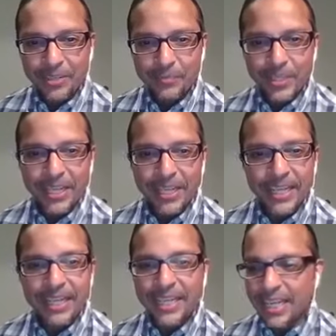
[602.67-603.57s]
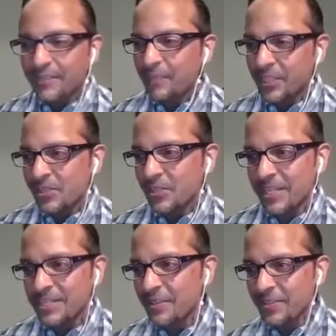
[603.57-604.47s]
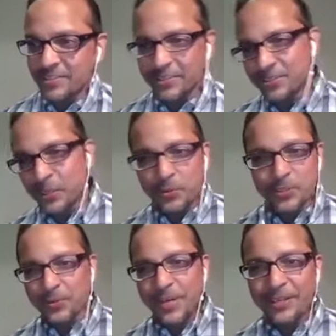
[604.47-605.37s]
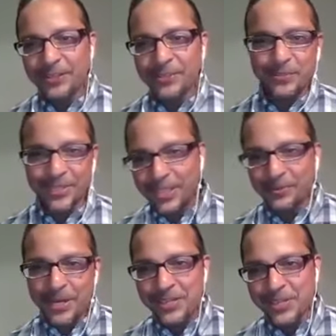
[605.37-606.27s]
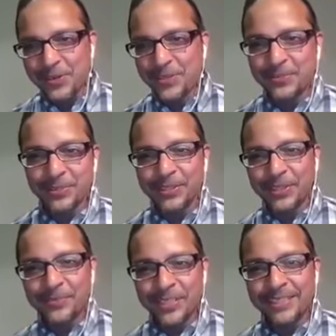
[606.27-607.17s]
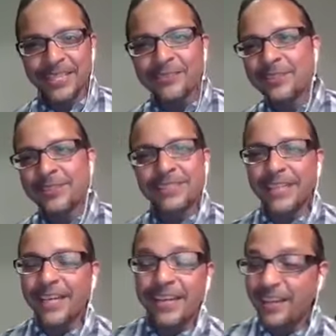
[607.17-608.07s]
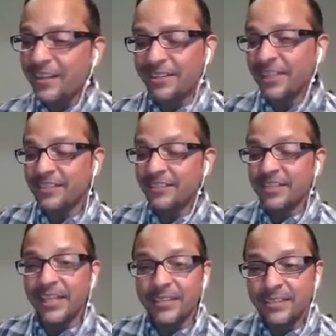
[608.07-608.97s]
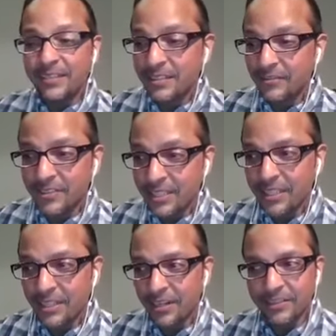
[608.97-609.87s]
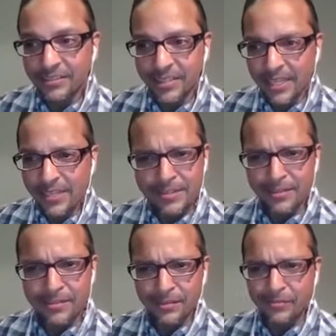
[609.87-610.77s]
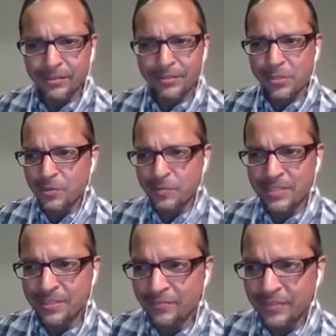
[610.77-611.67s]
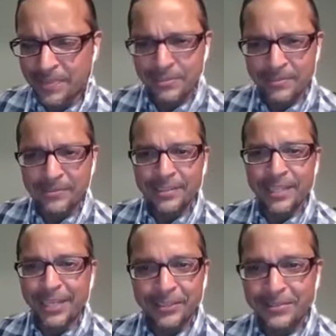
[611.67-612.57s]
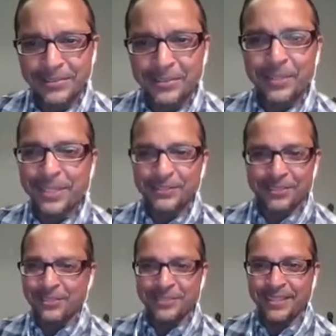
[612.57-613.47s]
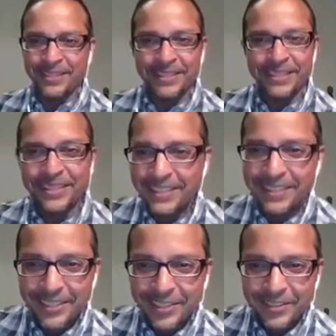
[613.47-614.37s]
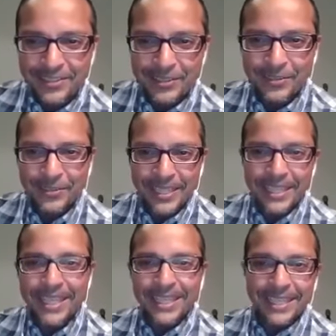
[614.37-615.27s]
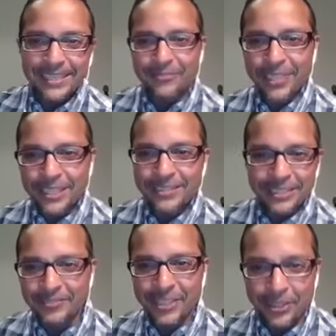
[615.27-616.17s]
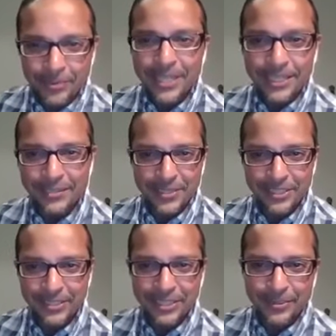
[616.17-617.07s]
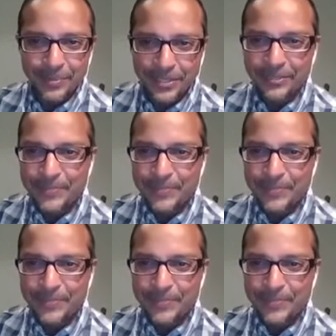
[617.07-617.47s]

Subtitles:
but I kind of pictured myself as this ghostwriter who would like write jokes for comedians. I never, because like the idea of getting on stage and delivering the jokes myself, absolutely not. There's no way I was going to do that. So like, I kind of like the fantasy of like writing the material, but.